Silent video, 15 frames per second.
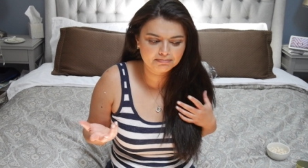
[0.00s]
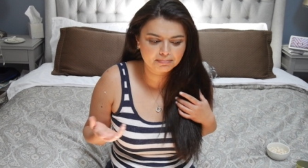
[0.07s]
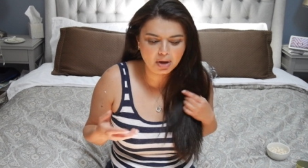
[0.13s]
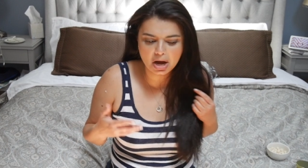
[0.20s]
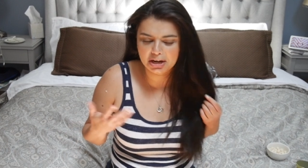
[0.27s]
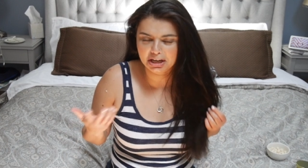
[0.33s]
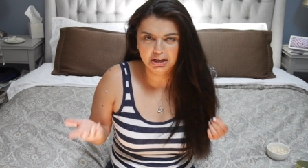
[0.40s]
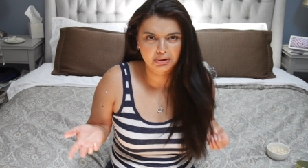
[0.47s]

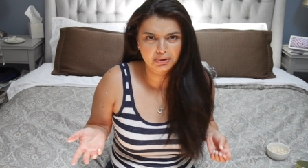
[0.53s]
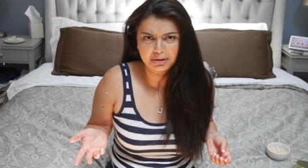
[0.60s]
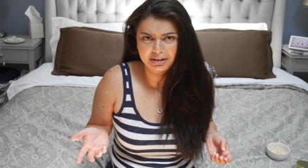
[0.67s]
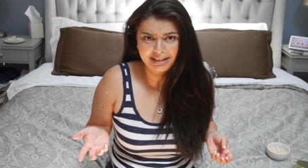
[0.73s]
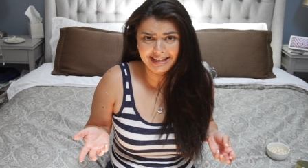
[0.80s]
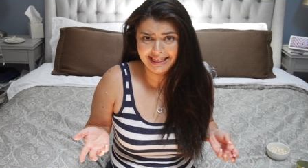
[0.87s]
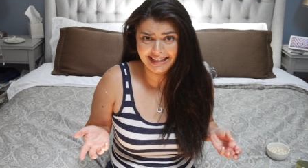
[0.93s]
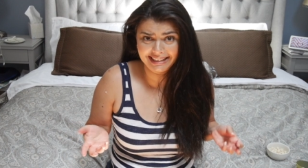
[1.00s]
body odor or
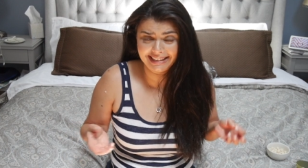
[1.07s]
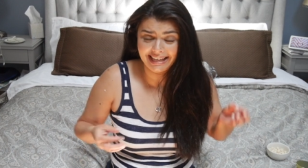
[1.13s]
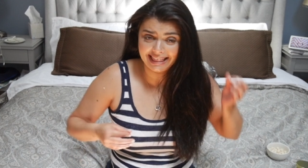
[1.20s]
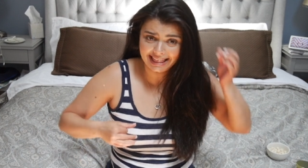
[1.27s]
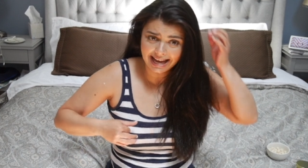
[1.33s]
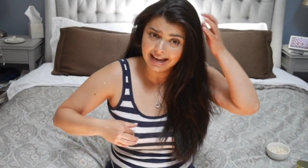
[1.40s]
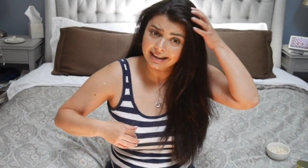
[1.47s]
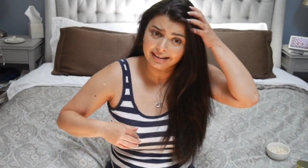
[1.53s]
anything like
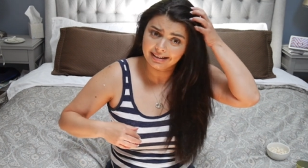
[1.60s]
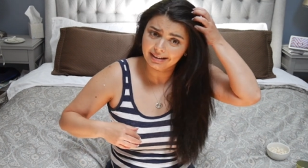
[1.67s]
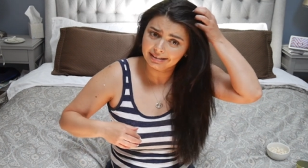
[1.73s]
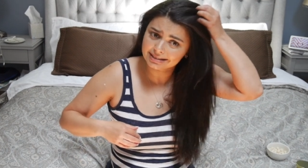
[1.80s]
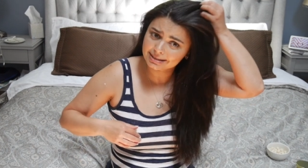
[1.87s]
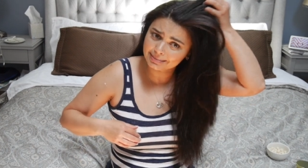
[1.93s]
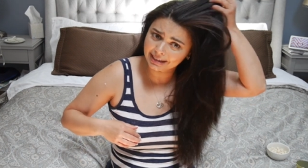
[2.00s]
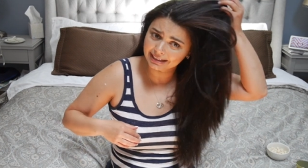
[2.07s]
that. It all
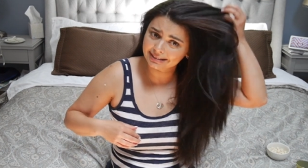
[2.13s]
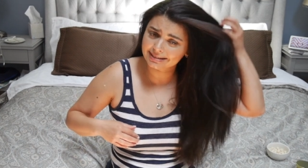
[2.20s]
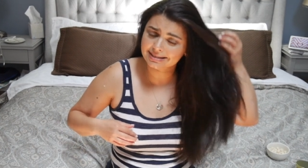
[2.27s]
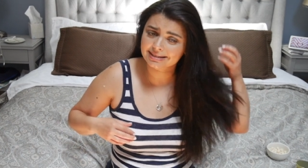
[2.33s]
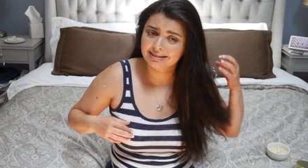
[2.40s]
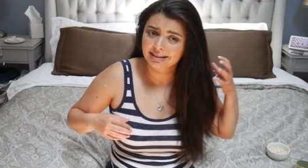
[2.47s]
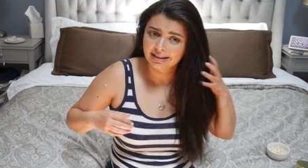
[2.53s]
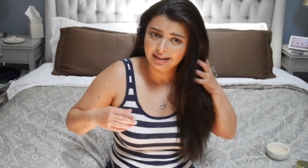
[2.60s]

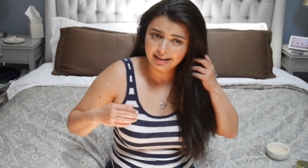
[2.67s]
smells